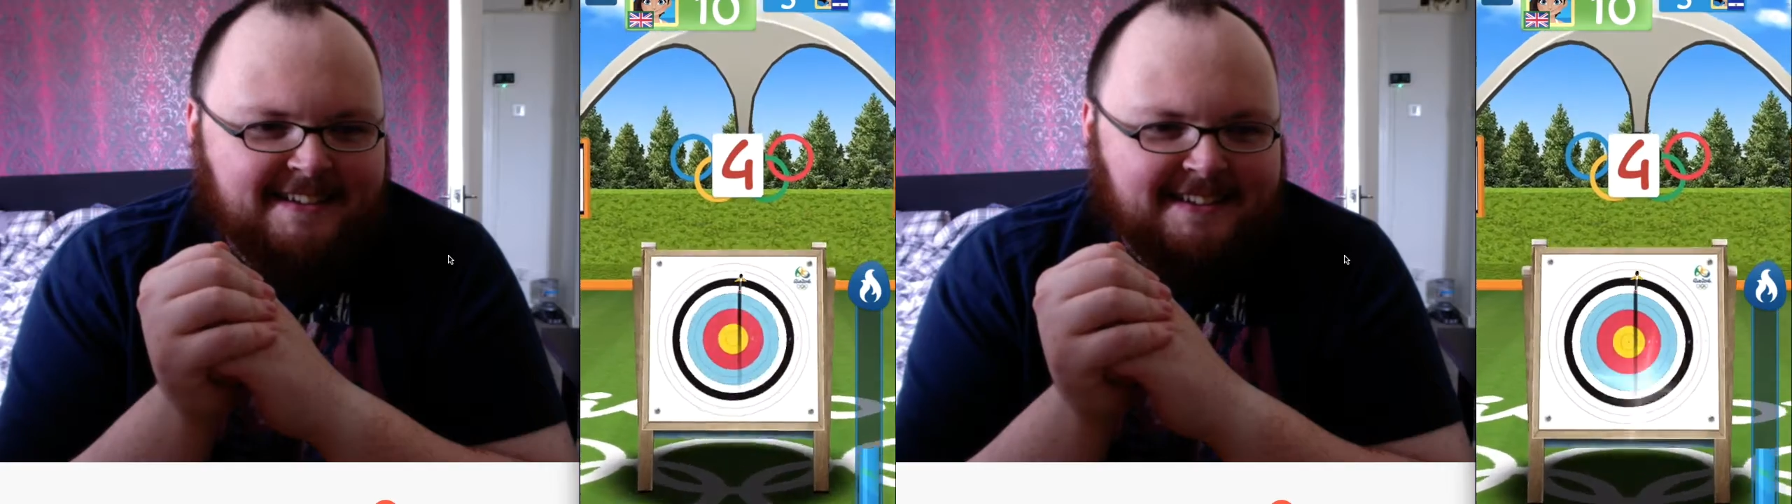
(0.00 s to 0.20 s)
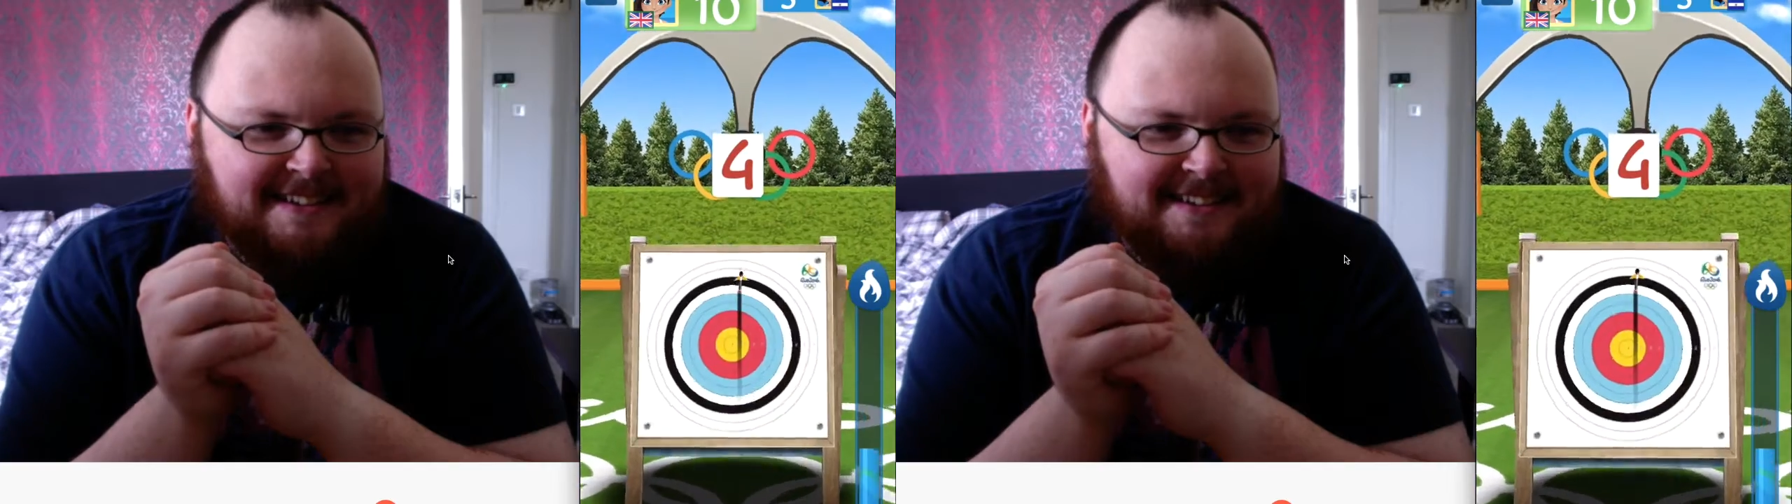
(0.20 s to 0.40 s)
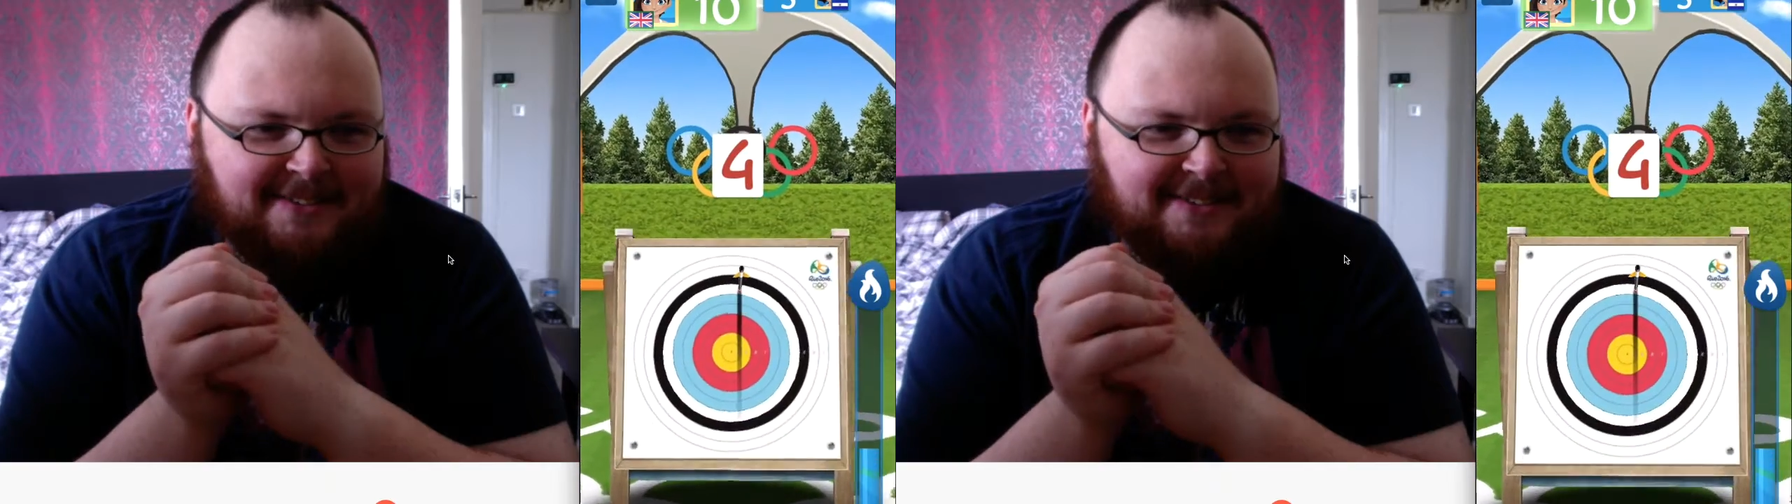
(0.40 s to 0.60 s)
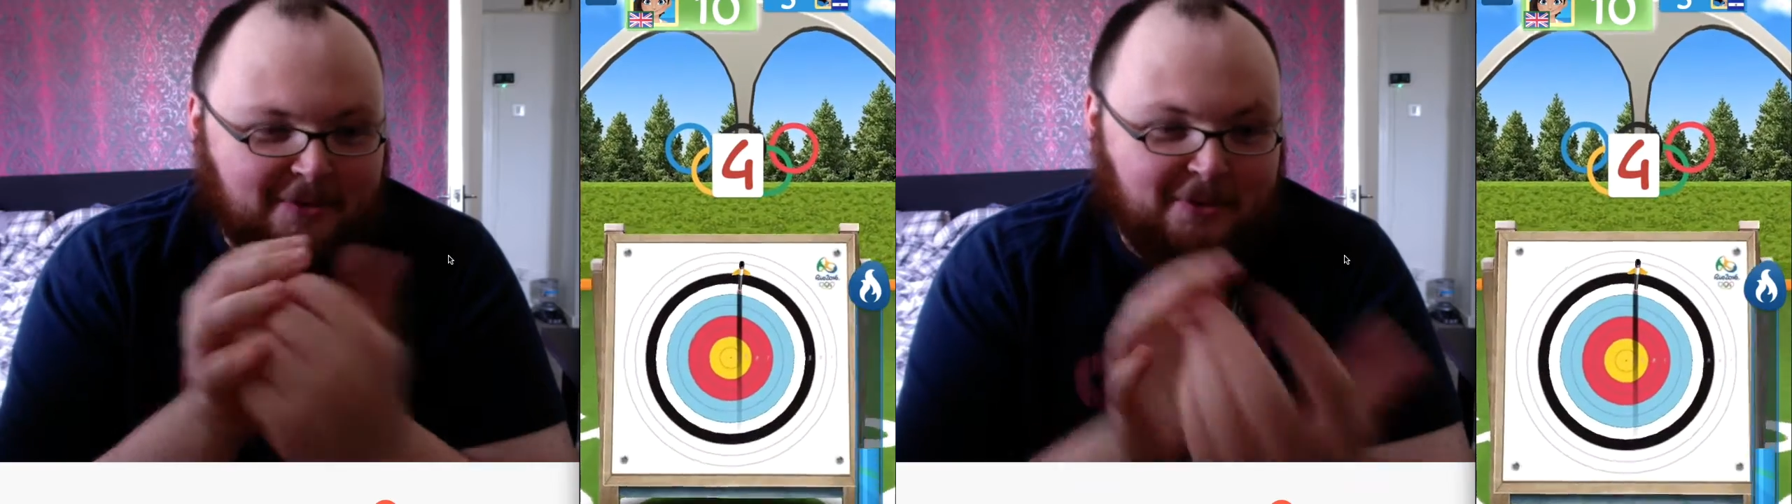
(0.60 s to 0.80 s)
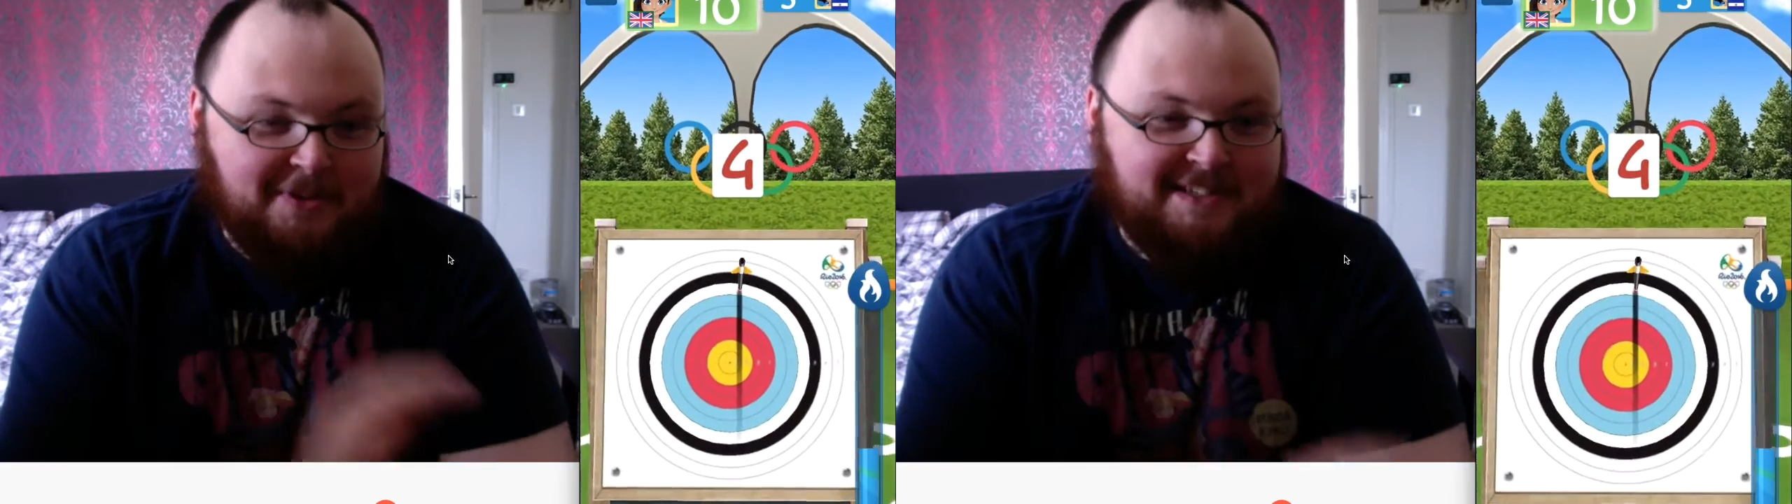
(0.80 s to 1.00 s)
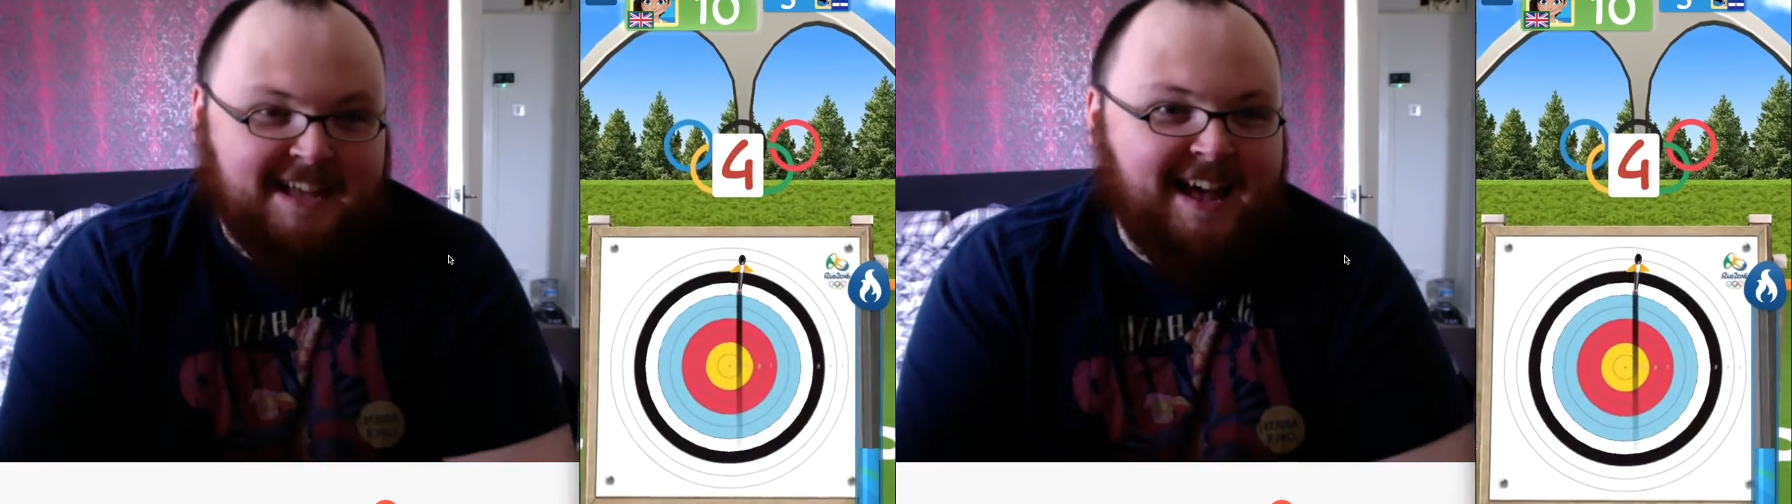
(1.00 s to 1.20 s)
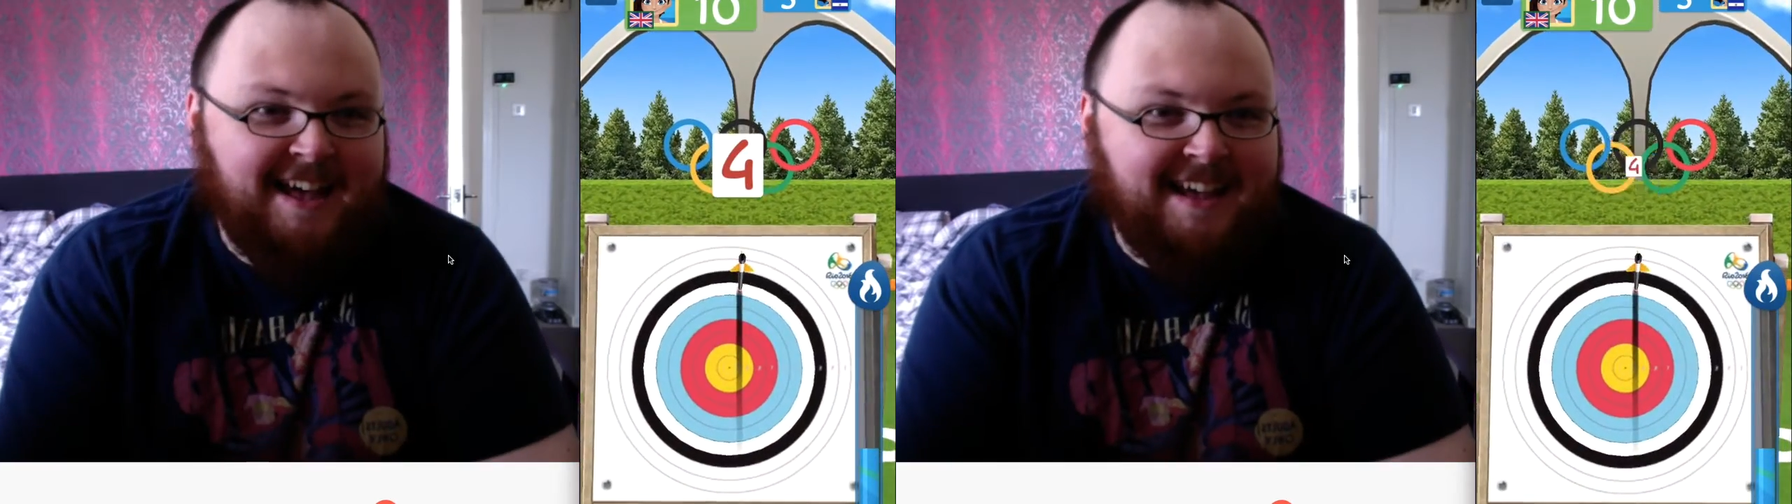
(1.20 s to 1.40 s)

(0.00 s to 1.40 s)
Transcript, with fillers: Got four. What is that?